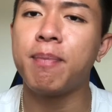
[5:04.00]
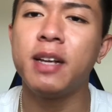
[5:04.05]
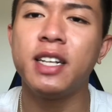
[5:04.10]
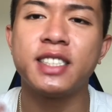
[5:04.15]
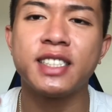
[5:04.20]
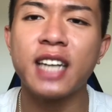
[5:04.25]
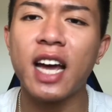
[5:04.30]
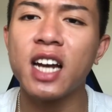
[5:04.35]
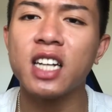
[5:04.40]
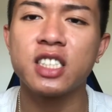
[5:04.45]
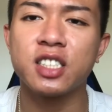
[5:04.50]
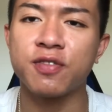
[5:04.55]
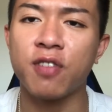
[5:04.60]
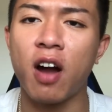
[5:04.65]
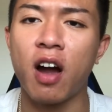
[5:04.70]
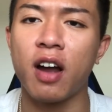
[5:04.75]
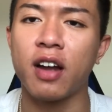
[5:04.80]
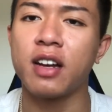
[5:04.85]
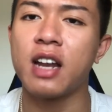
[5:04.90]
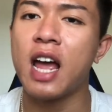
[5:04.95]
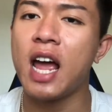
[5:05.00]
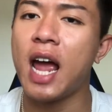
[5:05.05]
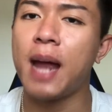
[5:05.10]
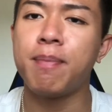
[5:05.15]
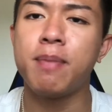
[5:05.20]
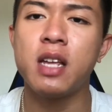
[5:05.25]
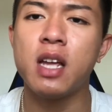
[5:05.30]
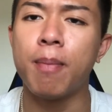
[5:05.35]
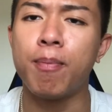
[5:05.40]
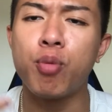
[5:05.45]
satisfied and
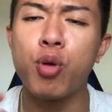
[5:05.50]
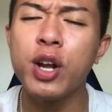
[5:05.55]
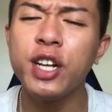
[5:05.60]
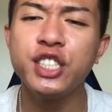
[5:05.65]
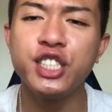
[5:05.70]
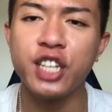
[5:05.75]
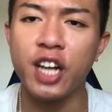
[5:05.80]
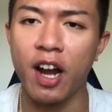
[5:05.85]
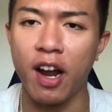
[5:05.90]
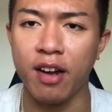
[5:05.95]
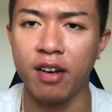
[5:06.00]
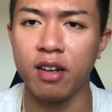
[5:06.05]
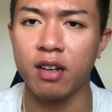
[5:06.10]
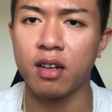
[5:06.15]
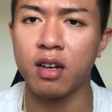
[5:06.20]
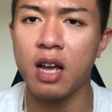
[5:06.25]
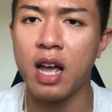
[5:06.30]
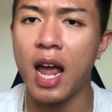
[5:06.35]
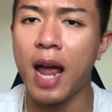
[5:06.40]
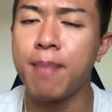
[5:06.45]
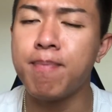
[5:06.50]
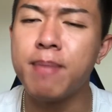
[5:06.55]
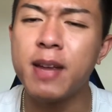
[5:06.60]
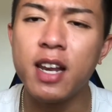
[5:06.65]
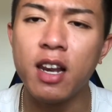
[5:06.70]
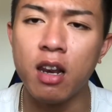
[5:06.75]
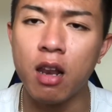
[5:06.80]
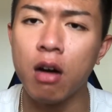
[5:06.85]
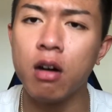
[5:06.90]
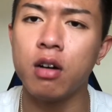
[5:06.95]
be appreciated and be
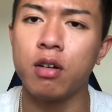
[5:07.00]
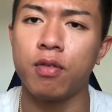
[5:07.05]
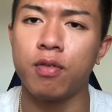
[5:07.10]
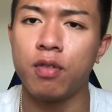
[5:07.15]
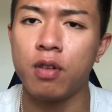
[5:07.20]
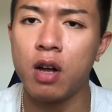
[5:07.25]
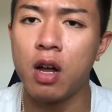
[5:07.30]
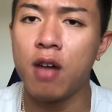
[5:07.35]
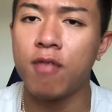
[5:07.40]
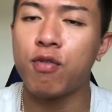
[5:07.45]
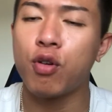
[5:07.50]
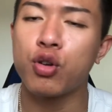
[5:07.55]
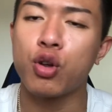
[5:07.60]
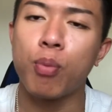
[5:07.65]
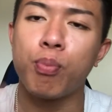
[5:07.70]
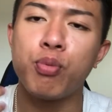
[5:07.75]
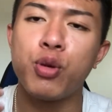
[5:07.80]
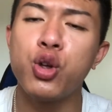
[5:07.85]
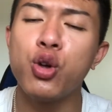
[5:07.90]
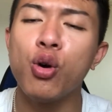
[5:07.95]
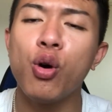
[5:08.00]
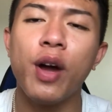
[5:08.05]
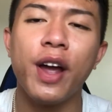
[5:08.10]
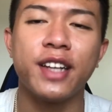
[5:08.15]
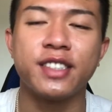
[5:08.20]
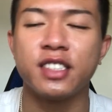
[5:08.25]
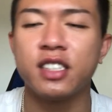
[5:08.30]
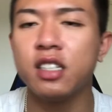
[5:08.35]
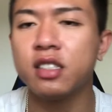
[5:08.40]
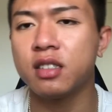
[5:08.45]
loved for your pure
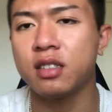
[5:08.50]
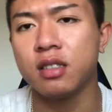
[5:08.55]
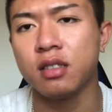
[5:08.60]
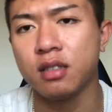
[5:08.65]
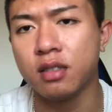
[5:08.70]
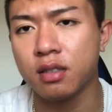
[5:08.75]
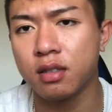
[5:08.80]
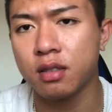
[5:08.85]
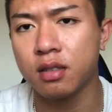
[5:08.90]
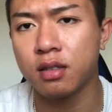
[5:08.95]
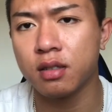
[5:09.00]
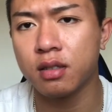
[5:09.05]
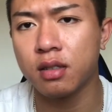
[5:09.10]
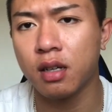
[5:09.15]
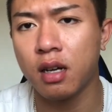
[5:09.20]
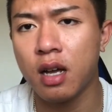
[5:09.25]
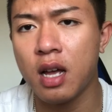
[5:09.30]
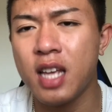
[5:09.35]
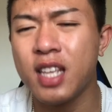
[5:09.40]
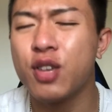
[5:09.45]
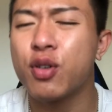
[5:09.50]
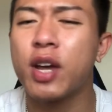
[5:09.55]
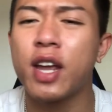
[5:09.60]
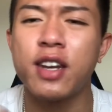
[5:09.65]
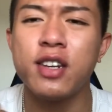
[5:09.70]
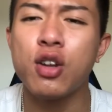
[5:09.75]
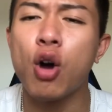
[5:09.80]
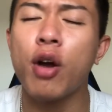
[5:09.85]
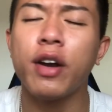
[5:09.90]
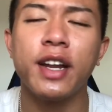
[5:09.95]
existence, you
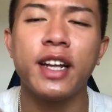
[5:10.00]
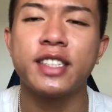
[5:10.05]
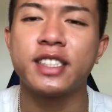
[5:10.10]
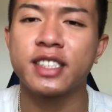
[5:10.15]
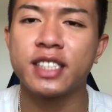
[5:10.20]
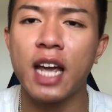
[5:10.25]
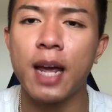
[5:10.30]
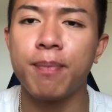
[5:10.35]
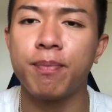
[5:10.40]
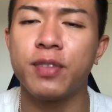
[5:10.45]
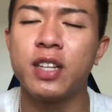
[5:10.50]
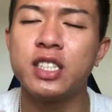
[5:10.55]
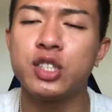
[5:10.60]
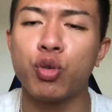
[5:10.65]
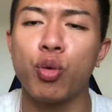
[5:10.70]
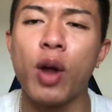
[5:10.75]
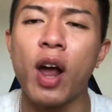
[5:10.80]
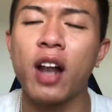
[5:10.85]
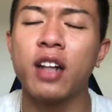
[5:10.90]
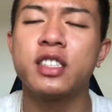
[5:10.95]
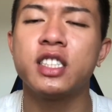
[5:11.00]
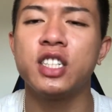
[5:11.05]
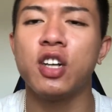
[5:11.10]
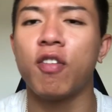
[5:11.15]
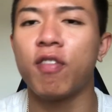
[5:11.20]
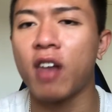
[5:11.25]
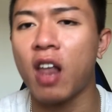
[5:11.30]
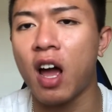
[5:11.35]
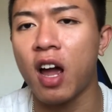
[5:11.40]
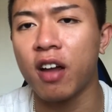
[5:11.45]
cannot escape this reality of
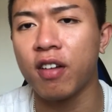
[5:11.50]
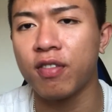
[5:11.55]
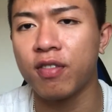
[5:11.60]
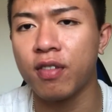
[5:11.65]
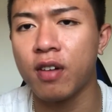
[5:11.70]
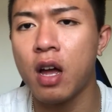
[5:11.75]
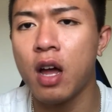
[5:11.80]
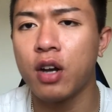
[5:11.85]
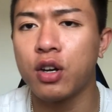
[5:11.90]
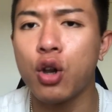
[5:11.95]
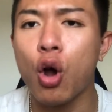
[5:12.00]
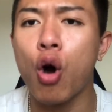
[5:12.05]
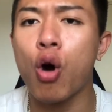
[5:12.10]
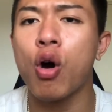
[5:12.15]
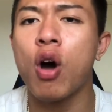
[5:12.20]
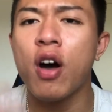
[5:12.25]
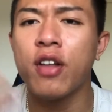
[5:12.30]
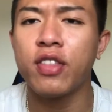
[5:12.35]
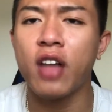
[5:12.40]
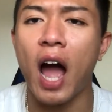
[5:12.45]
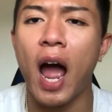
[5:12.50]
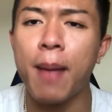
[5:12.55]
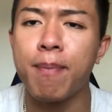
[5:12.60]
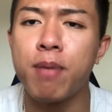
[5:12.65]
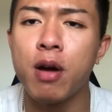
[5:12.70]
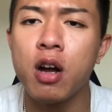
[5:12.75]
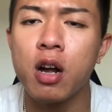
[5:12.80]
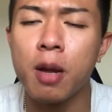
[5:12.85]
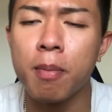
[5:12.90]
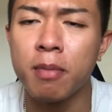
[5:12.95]
life, nor the
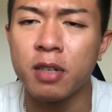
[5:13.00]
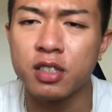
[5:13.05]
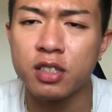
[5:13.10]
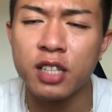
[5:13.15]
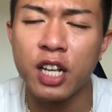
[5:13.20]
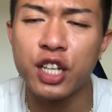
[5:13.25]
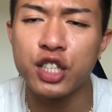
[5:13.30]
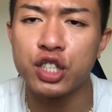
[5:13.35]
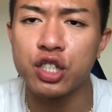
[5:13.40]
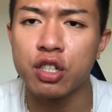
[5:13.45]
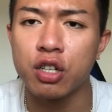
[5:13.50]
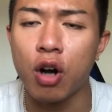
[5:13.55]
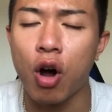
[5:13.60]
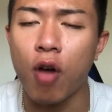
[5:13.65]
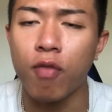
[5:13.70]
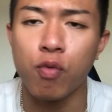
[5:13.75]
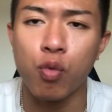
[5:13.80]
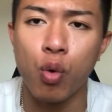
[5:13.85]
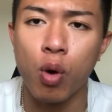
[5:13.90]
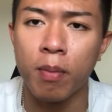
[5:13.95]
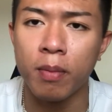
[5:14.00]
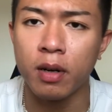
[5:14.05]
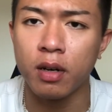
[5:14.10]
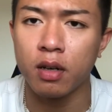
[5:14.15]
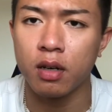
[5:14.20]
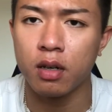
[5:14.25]
hypergamous nature of woman.